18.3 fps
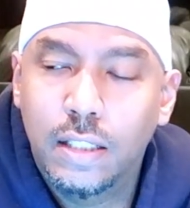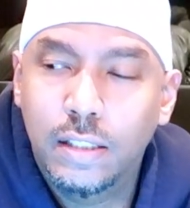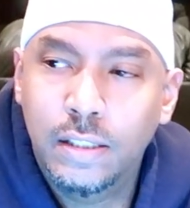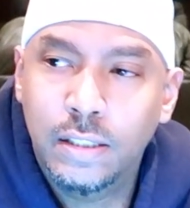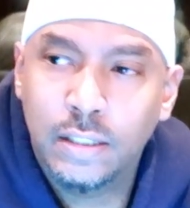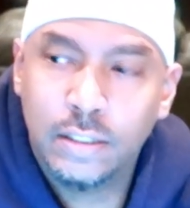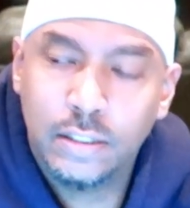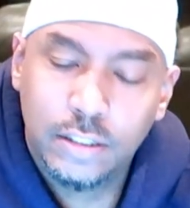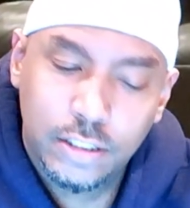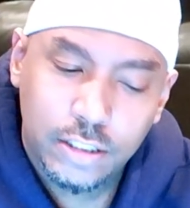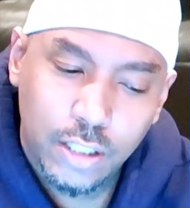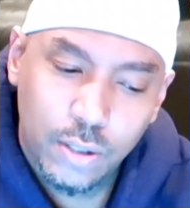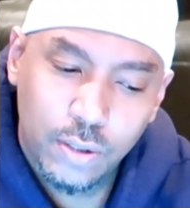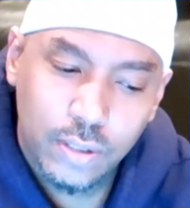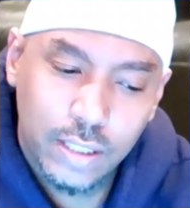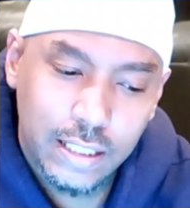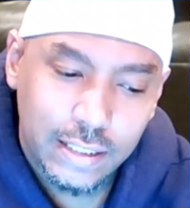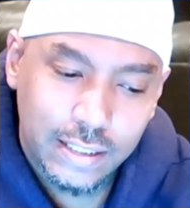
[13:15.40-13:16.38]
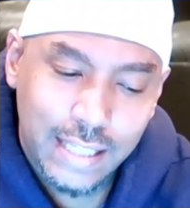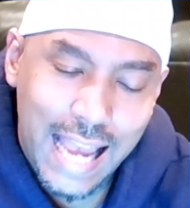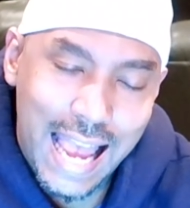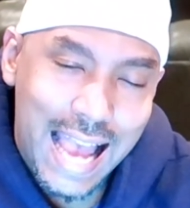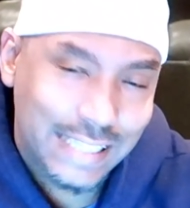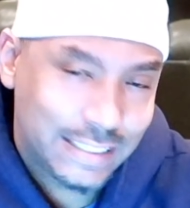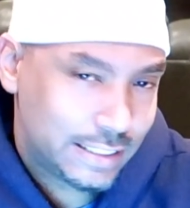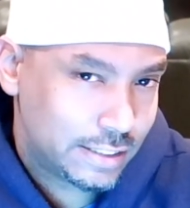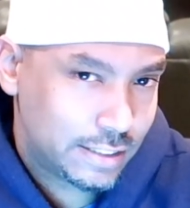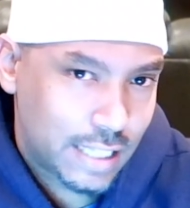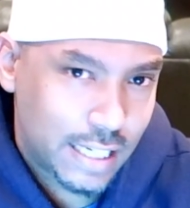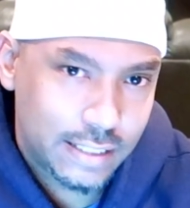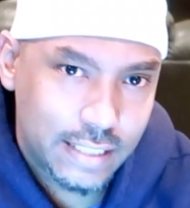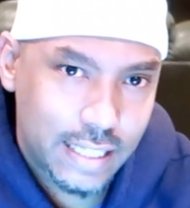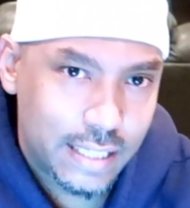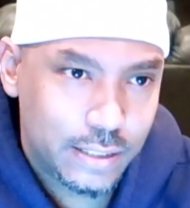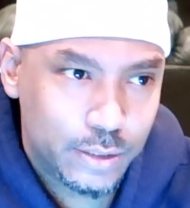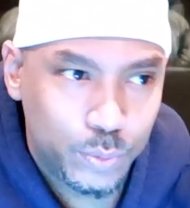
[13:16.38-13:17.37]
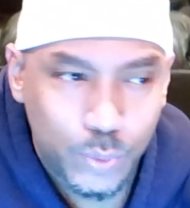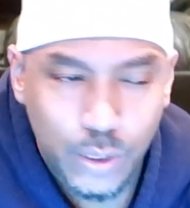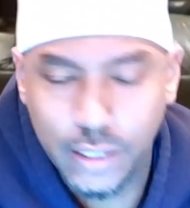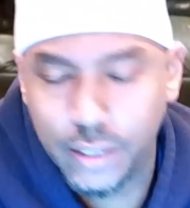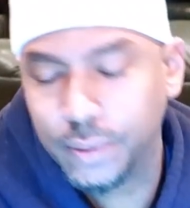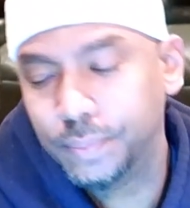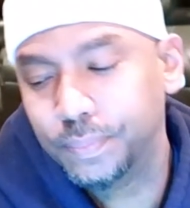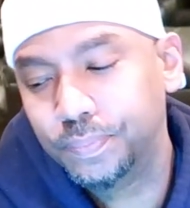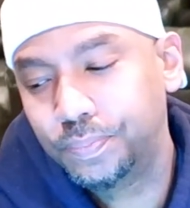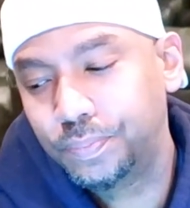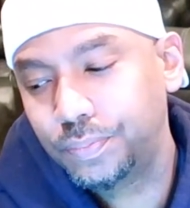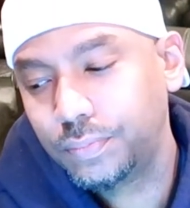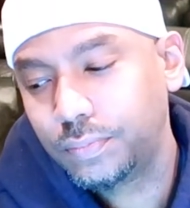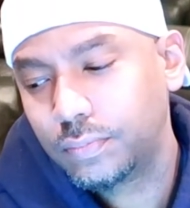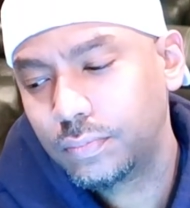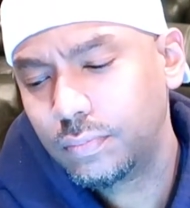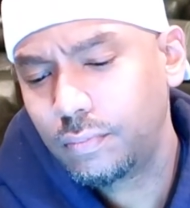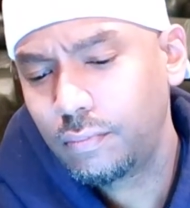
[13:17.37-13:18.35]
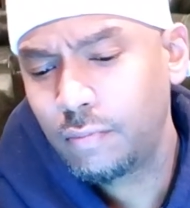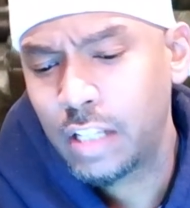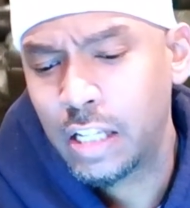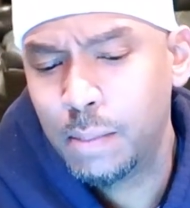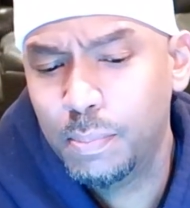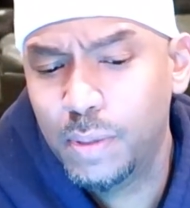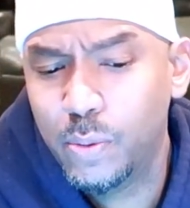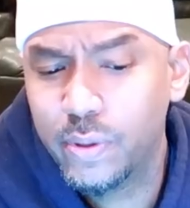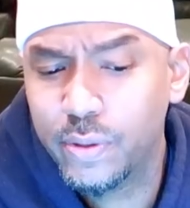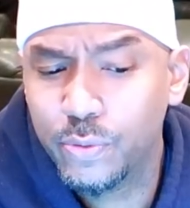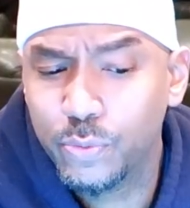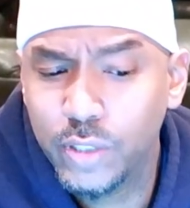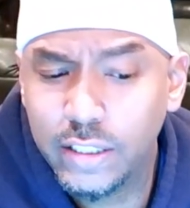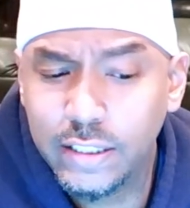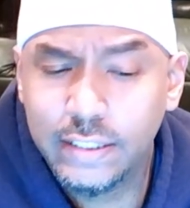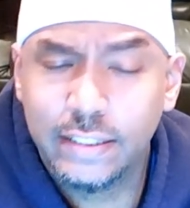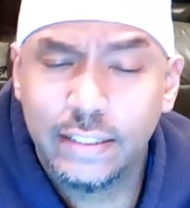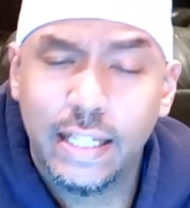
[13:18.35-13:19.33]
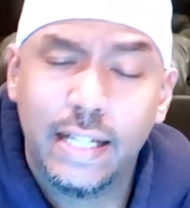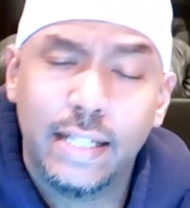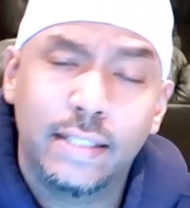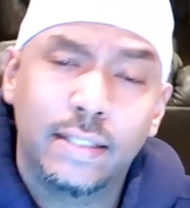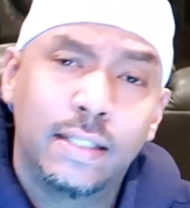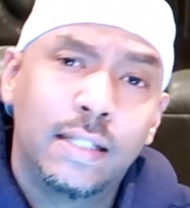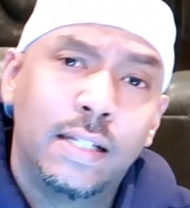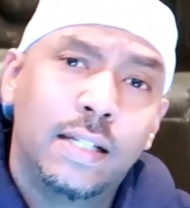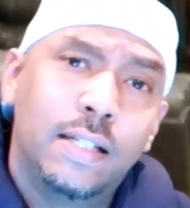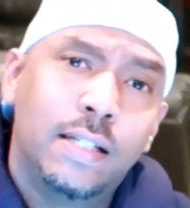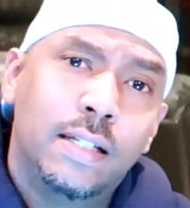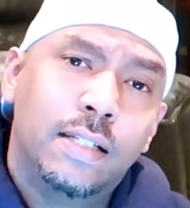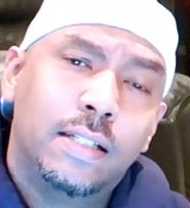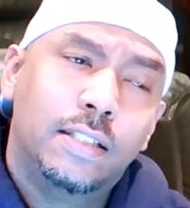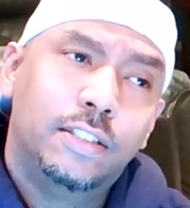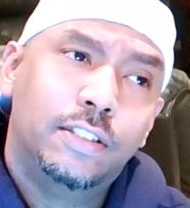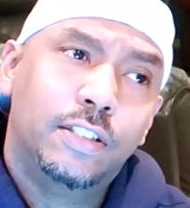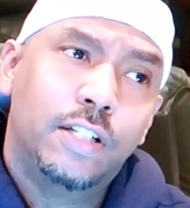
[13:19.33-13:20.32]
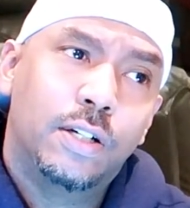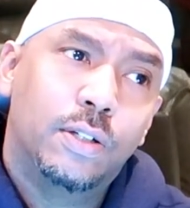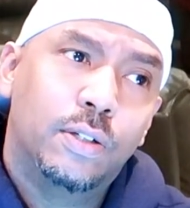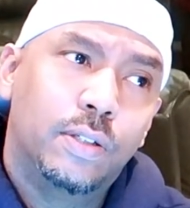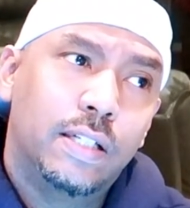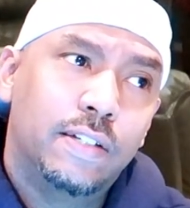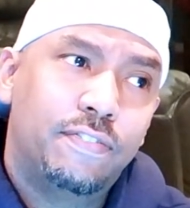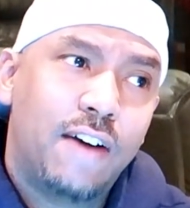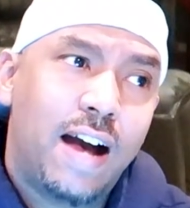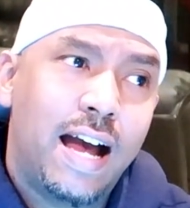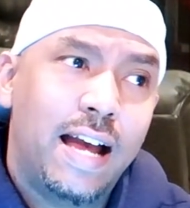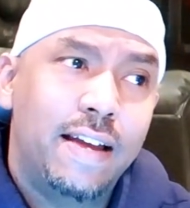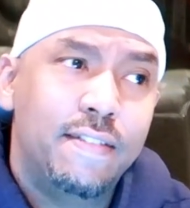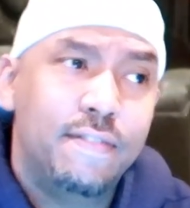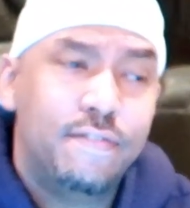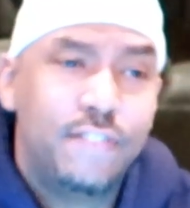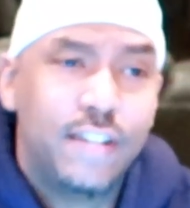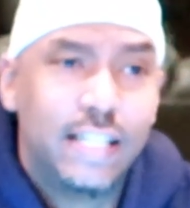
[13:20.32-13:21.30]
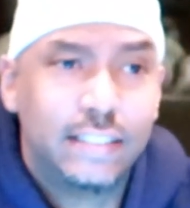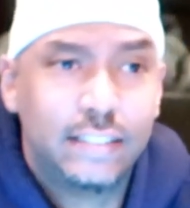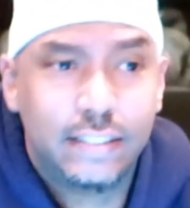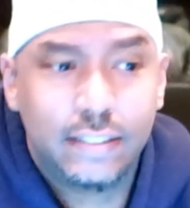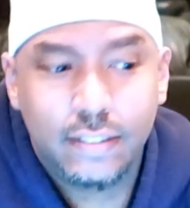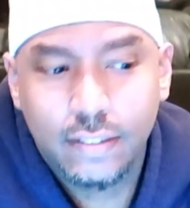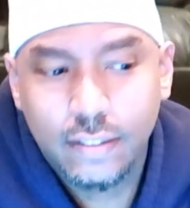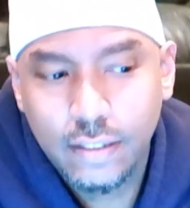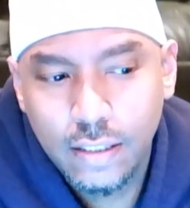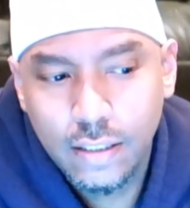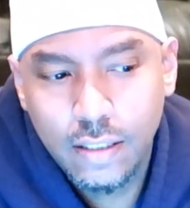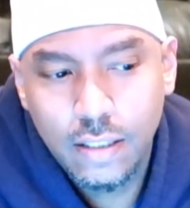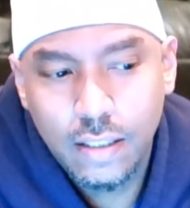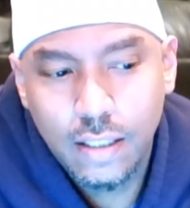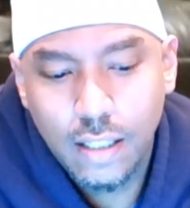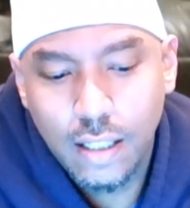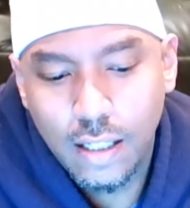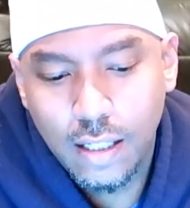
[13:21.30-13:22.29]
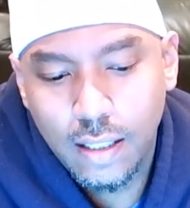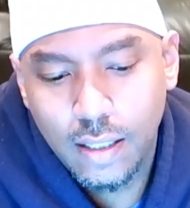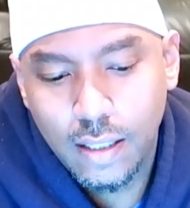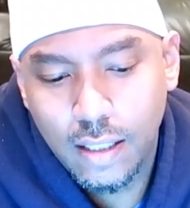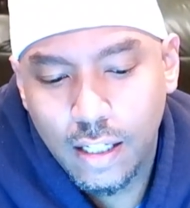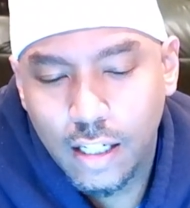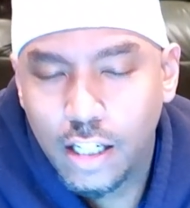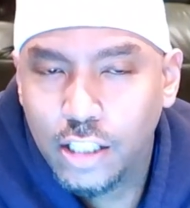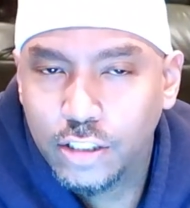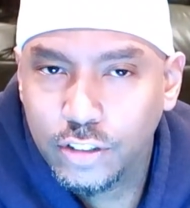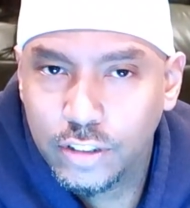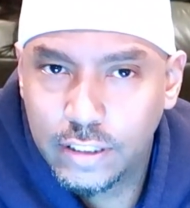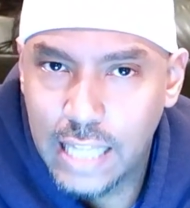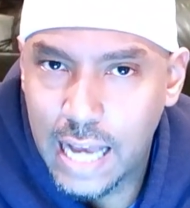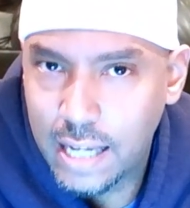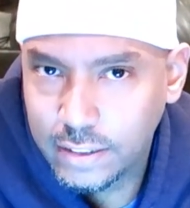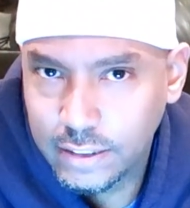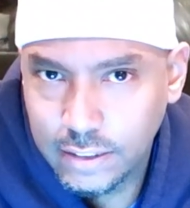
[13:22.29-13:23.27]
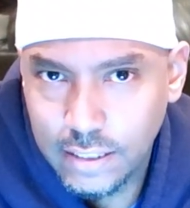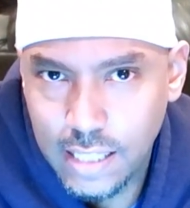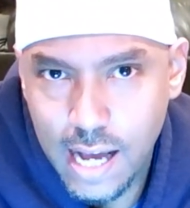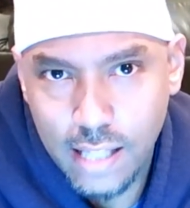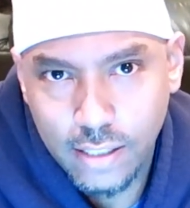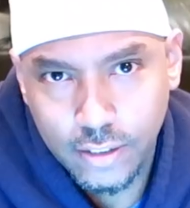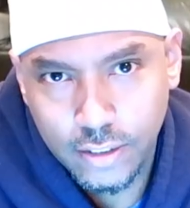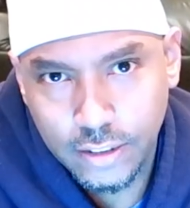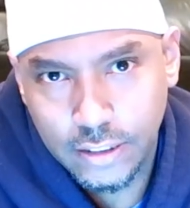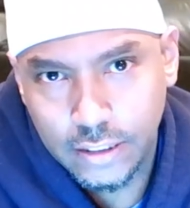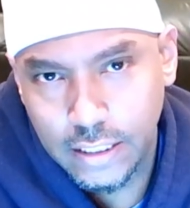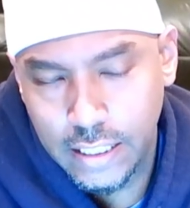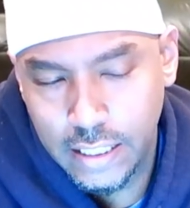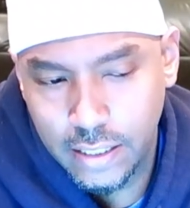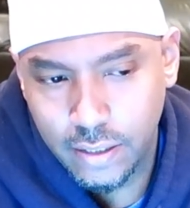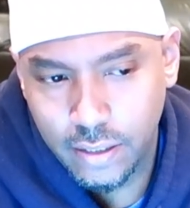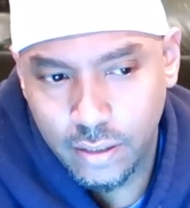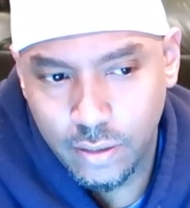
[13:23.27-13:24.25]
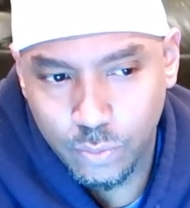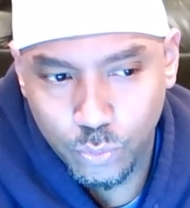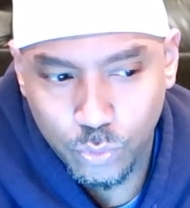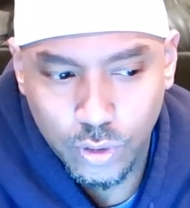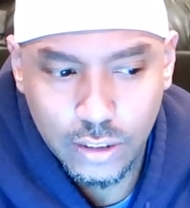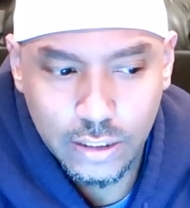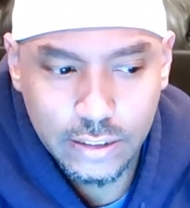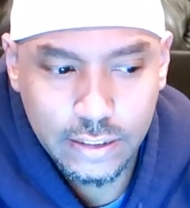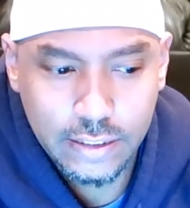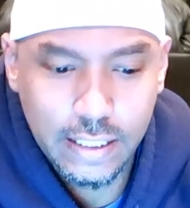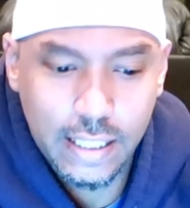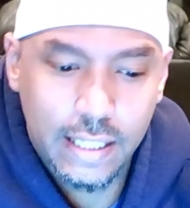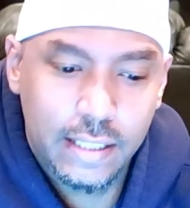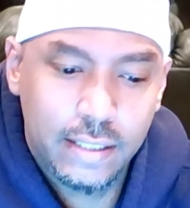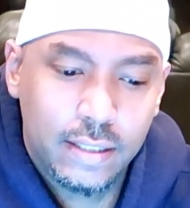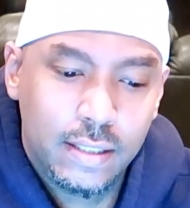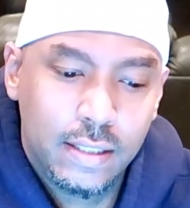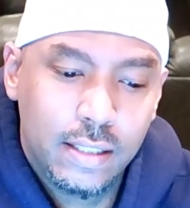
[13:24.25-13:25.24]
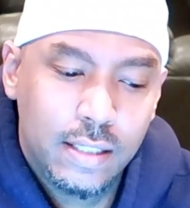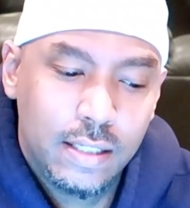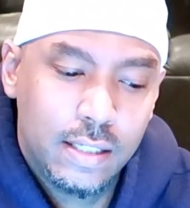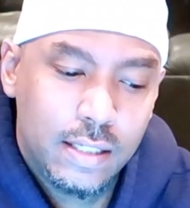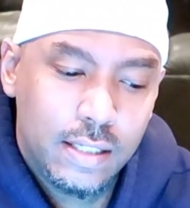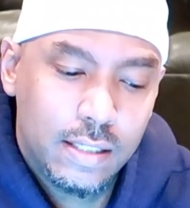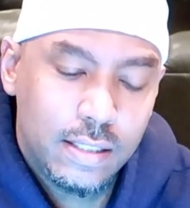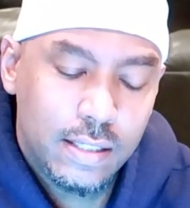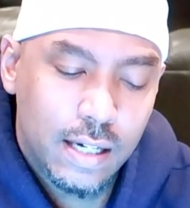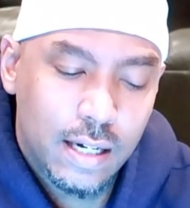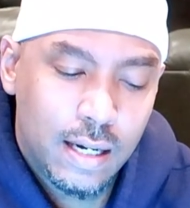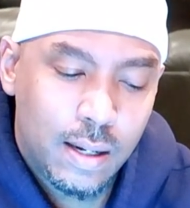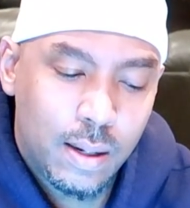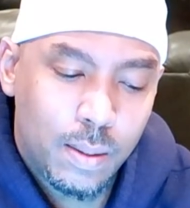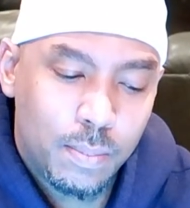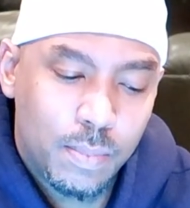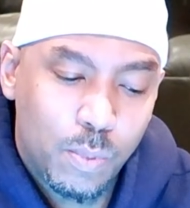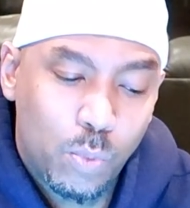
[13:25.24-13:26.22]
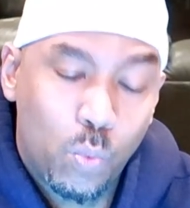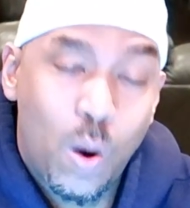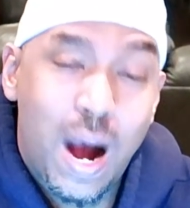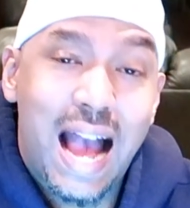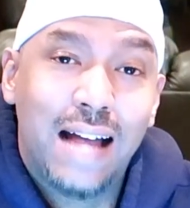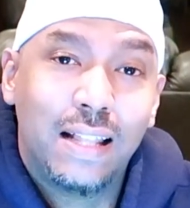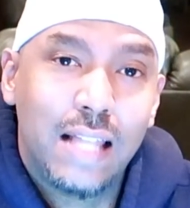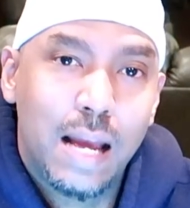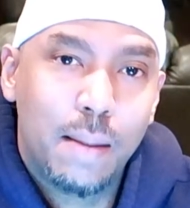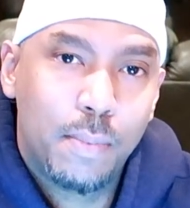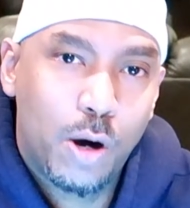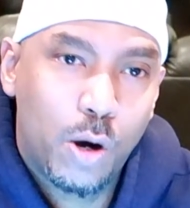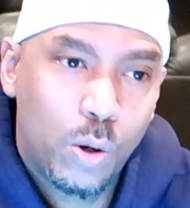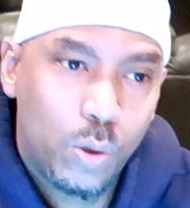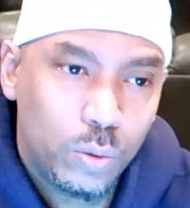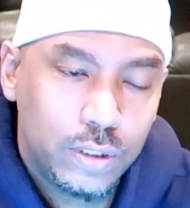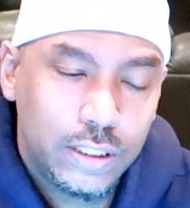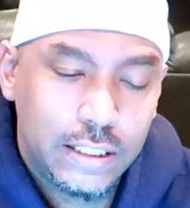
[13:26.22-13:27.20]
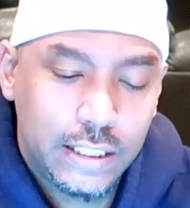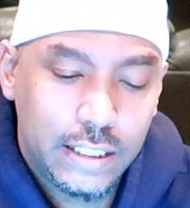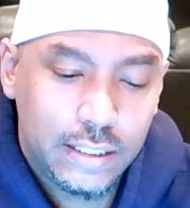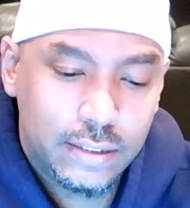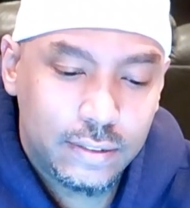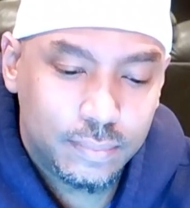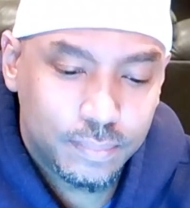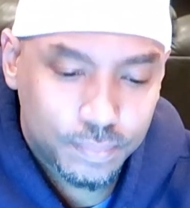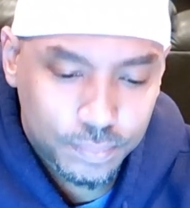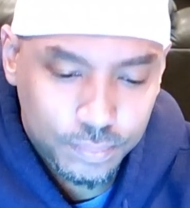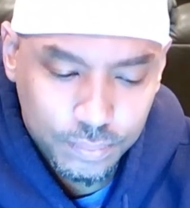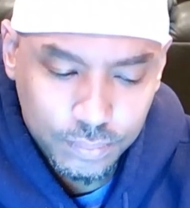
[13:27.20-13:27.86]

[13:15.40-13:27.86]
And cash is like that as well. But with real estate, if I invest $100,000 in real estate, while I'm holding it,